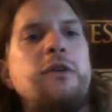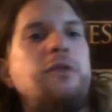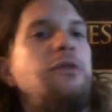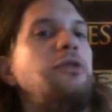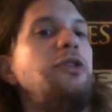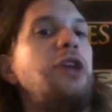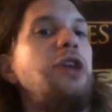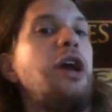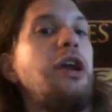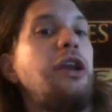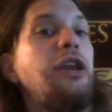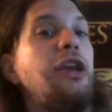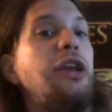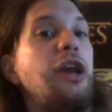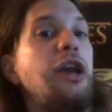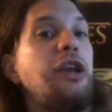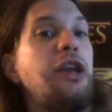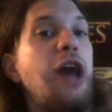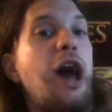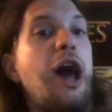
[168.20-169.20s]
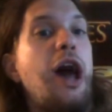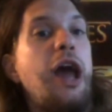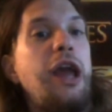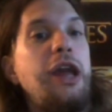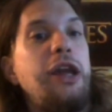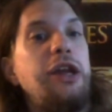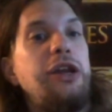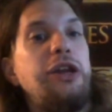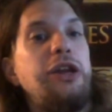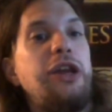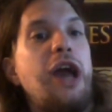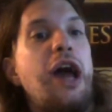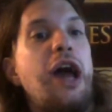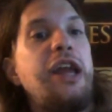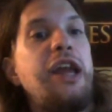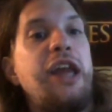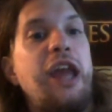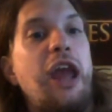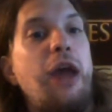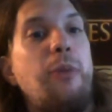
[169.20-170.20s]
yeah
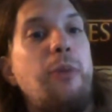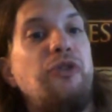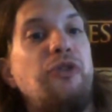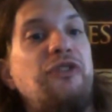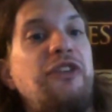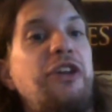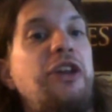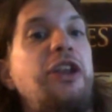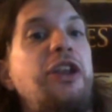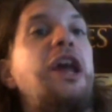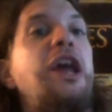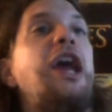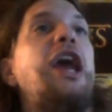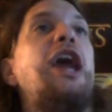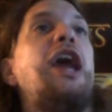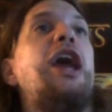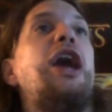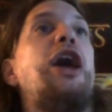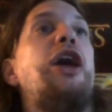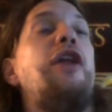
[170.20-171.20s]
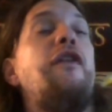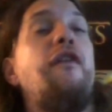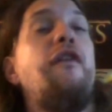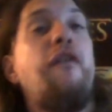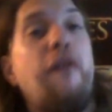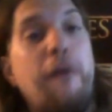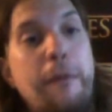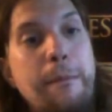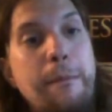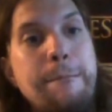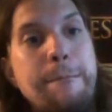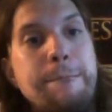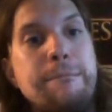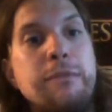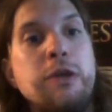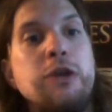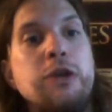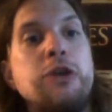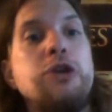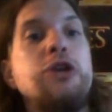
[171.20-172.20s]
Guy Hamilton and
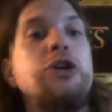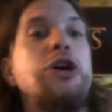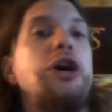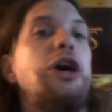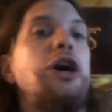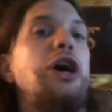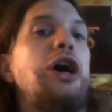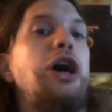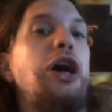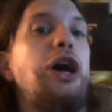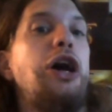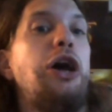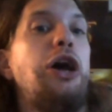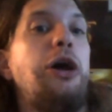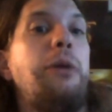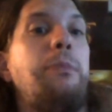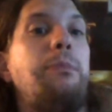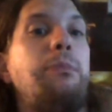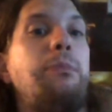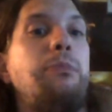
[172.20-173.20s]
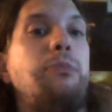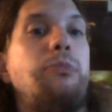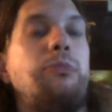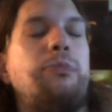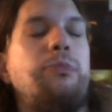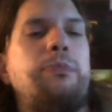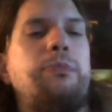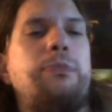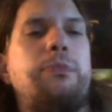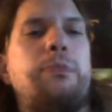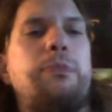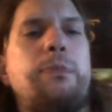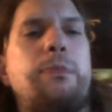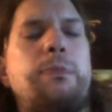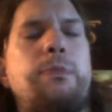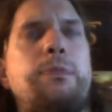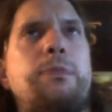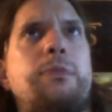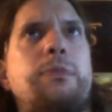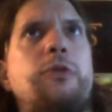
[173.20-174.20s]
uh
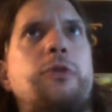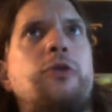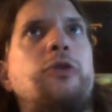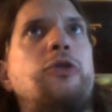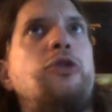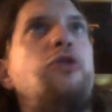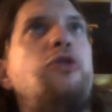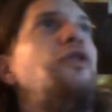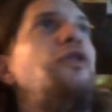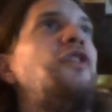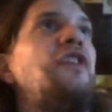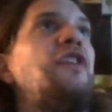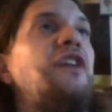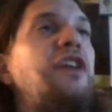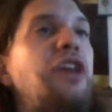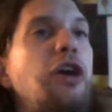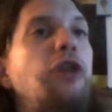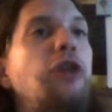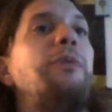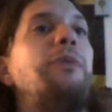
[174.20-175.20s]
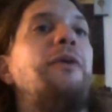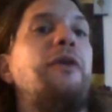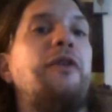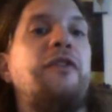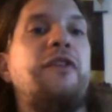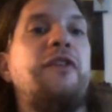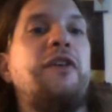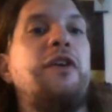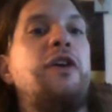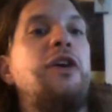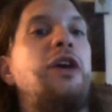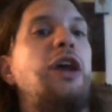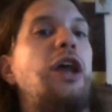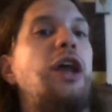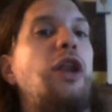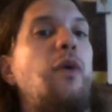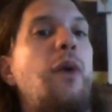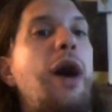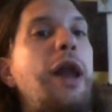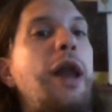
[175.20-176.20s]
Lewis Gilbert,
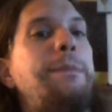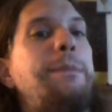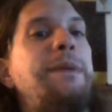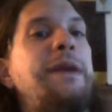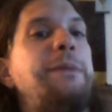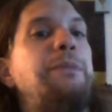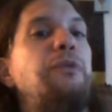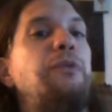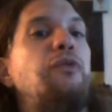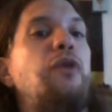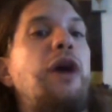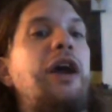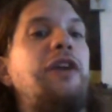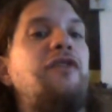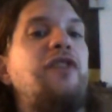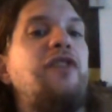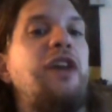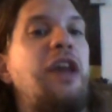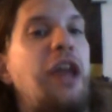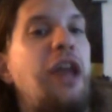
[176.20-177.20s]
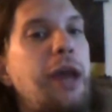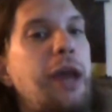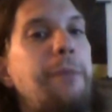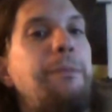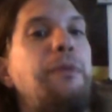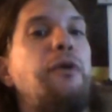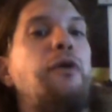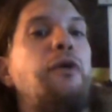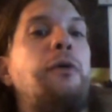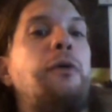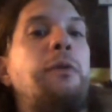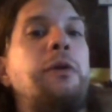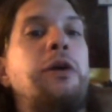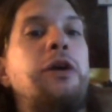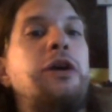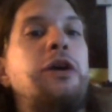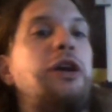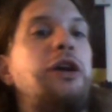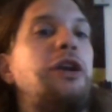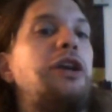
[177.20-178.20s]
and a lot of people like to hamper
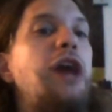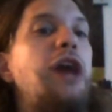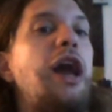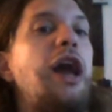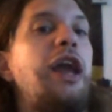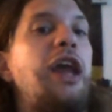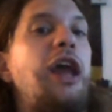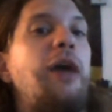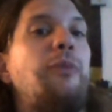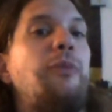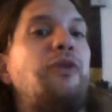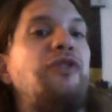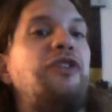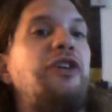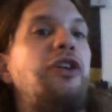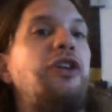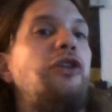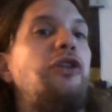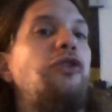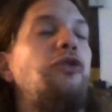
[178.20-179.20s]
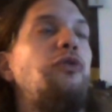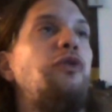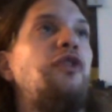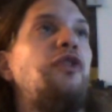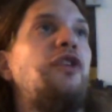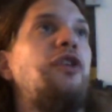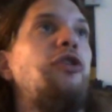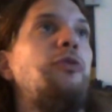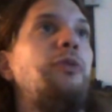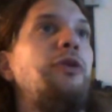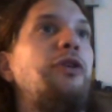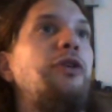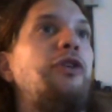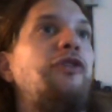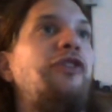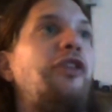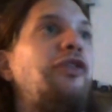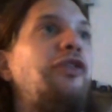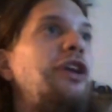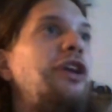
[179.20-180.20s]
Guy Hamilton and Lewis Gilbert because
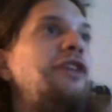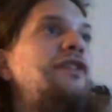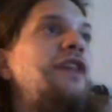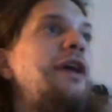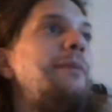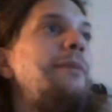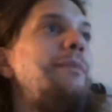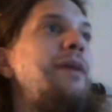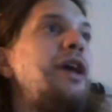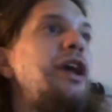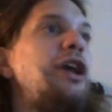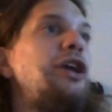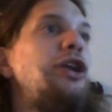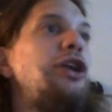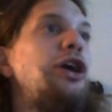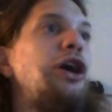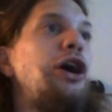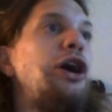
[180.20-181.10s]
they think they made